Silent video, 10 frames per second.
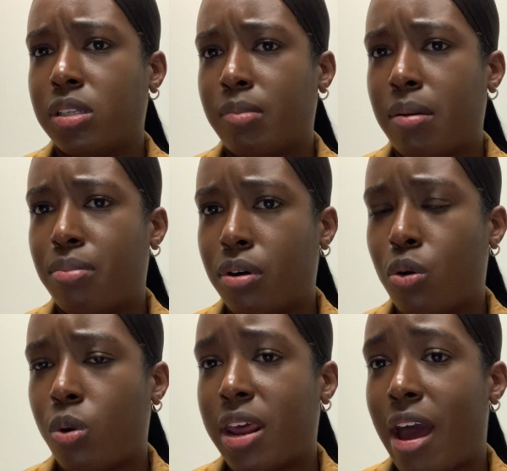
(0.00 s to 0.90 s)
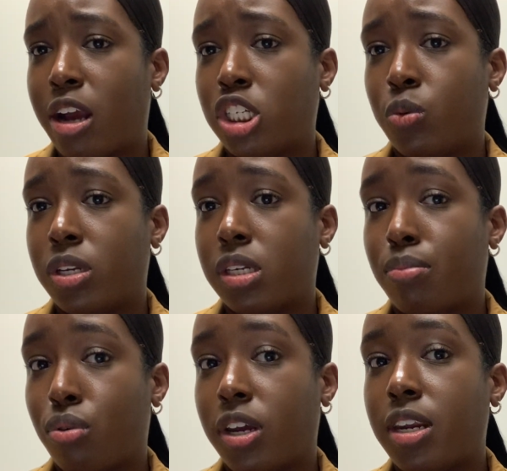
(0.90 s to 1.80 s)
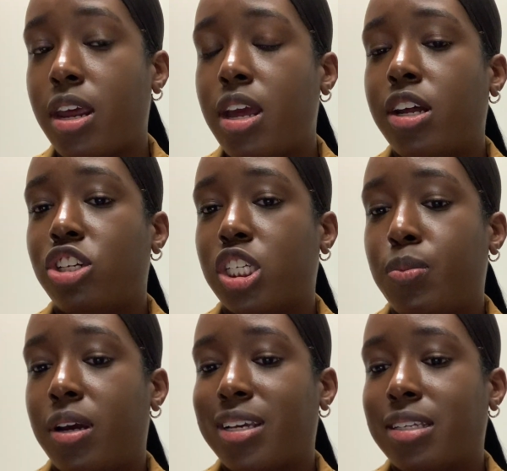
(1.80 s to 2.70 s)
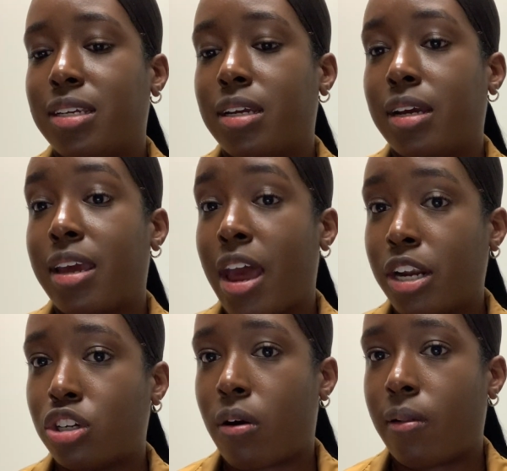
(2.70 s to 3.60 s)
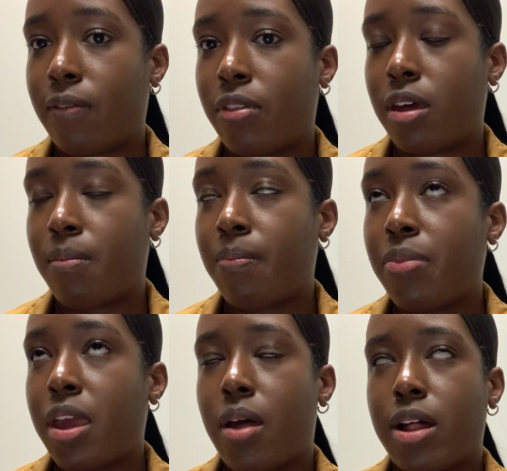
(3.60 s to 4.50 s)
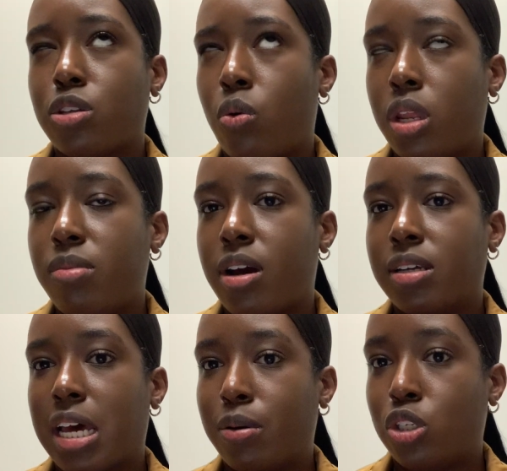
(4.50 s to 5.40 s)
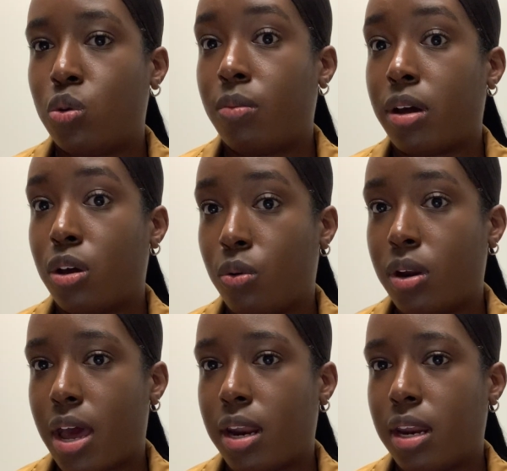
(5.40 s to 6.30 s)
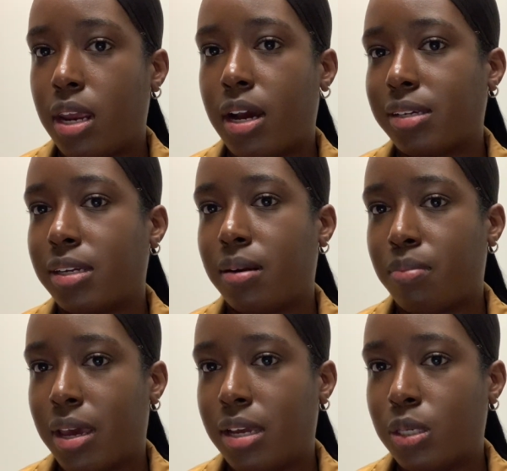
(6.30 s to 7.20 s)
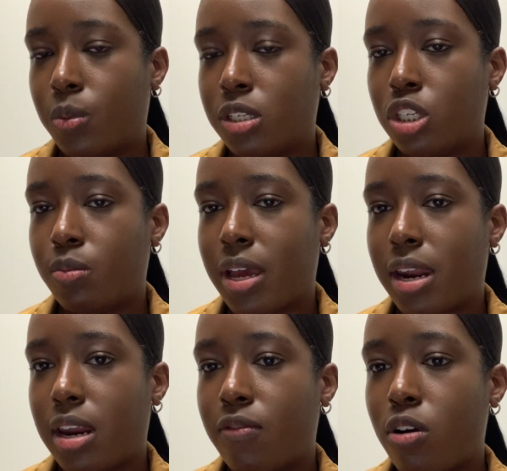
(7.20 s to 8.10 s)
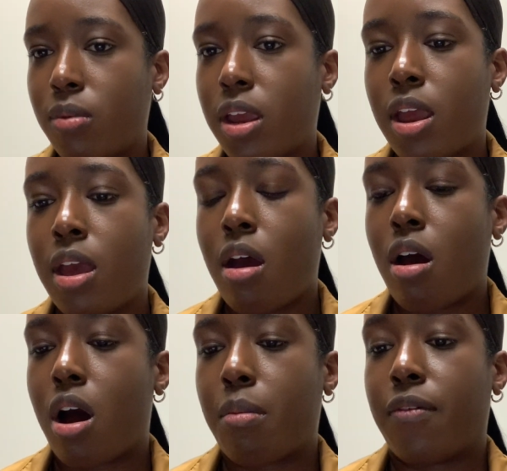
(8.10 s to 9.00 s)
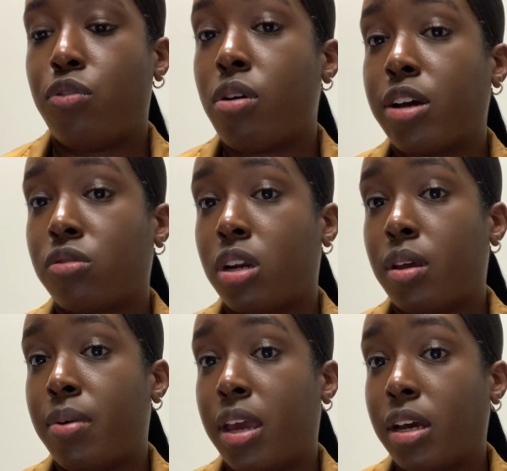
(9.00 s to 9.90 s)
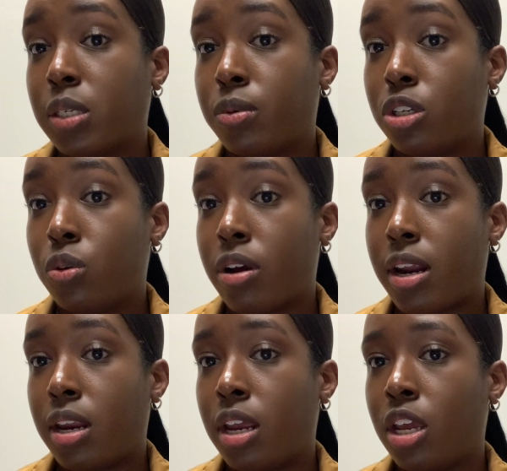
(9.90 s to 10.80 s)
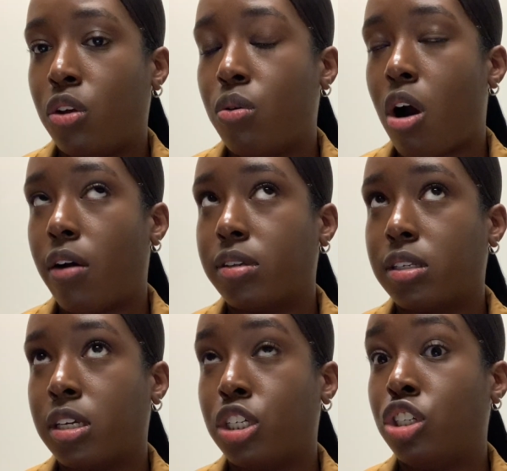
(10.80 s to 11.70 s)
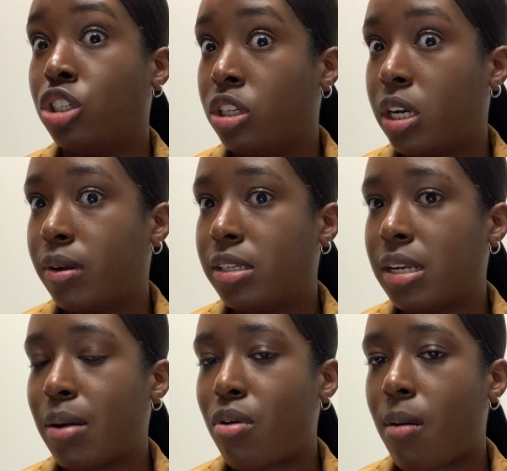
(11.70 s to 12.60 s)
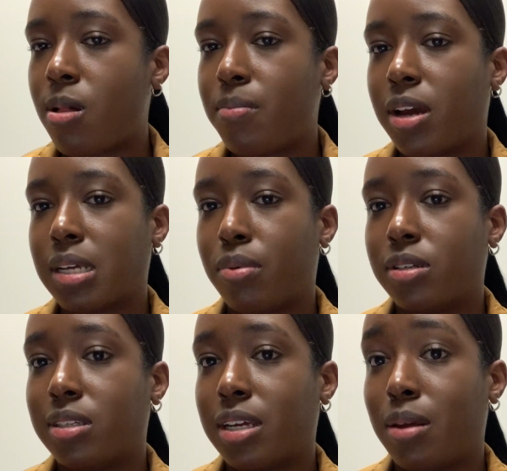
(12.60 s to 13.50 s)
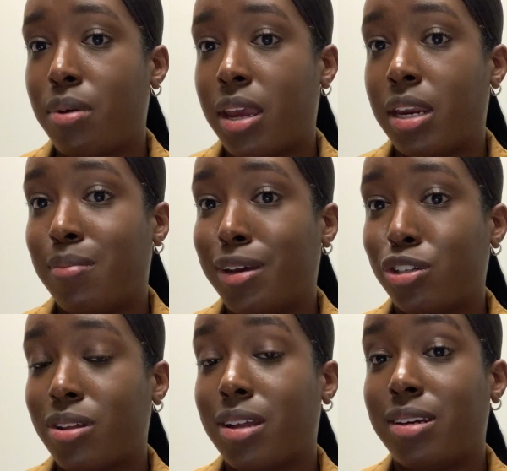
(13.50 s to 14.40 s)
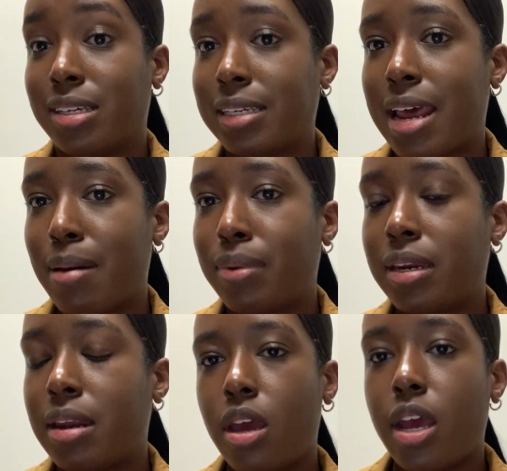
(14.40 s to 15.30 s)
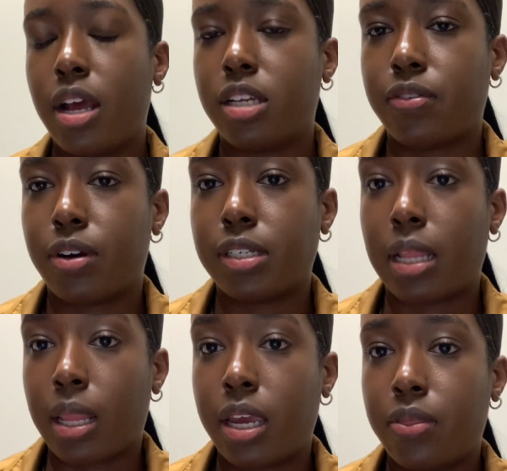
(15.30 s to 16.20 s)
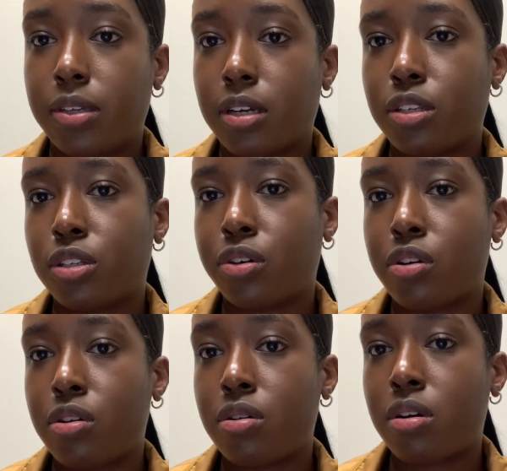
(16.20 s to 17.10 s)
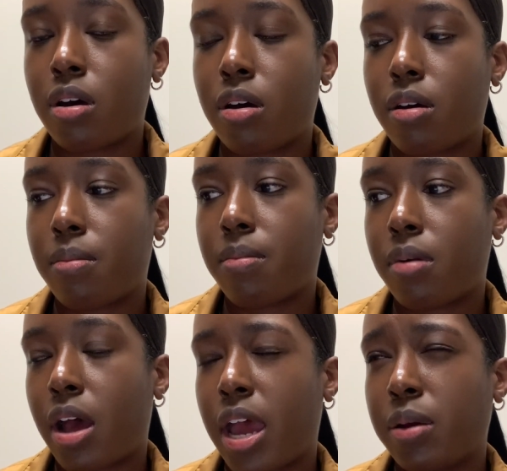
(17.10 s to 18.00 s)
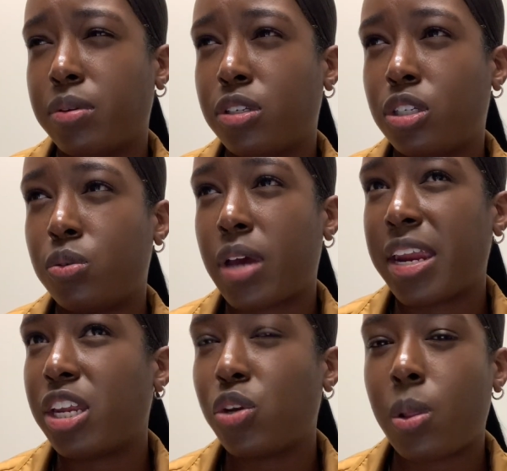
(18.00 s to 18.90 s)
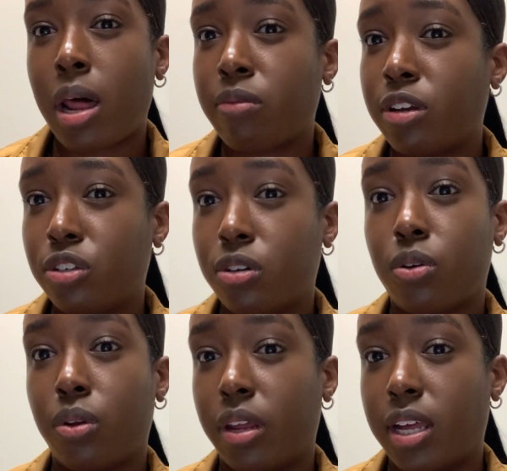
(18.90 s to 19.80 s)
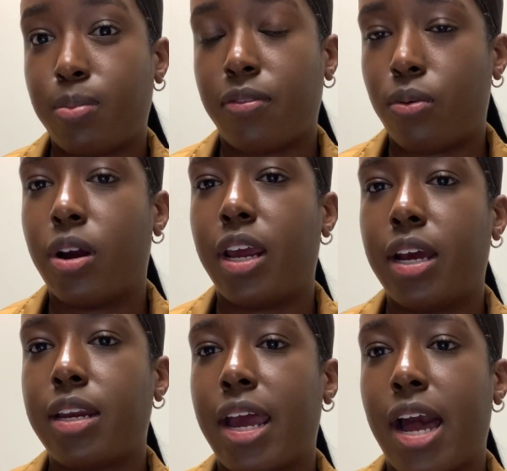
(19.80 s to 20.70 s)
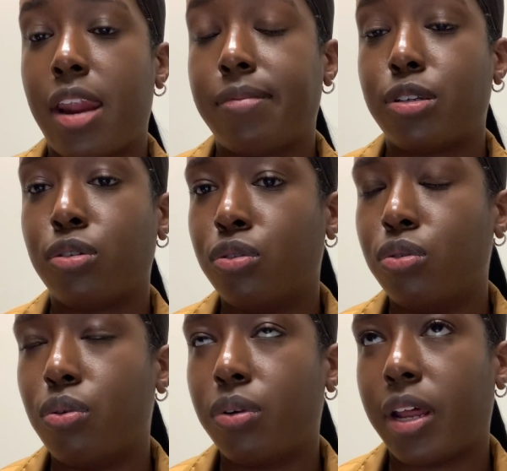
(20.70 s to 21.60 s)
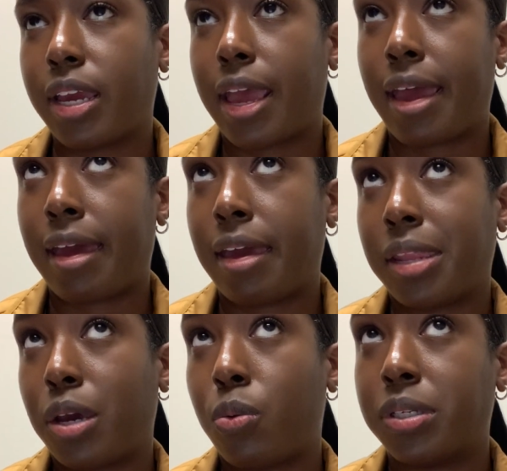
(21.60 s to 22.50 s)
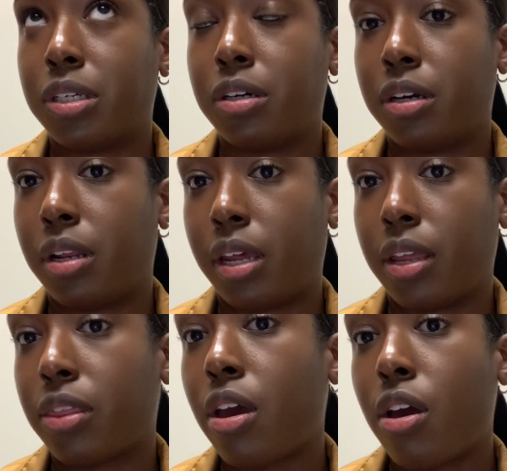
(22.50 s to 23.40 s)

in my book when it actually went to print, just because I didn't catch all of them. And that's only because I was doing my own editing, because I didn't pay someone to do my editing for me. If you guys are going to be paying someone to do your editing, you obviously shouldn't run into that problem, because that person's getting paid to make sure that doesn't happen. As far as length is concerned, I didn't do a lot of research on length beforehand. I kind of just Googled like, hey, like what's a good length